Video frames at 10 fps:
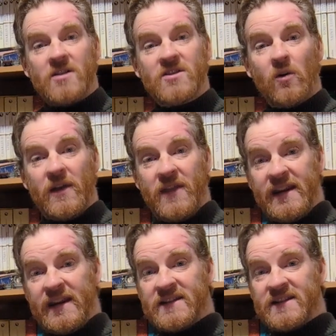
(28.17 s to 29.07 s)
So I
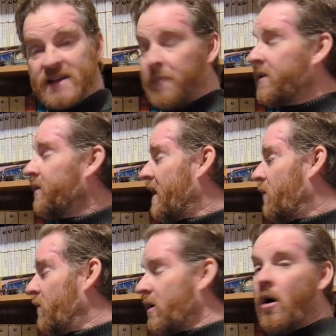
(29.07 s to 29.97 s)
think it's something
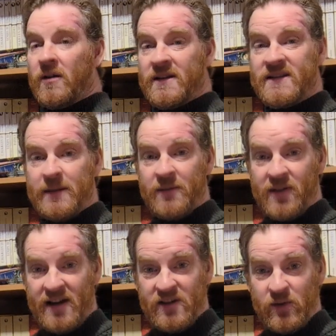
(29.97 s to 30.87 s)
that we all can
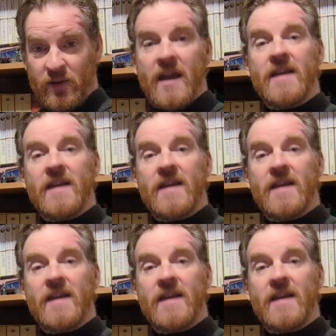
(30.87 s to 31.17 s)
sympathize with.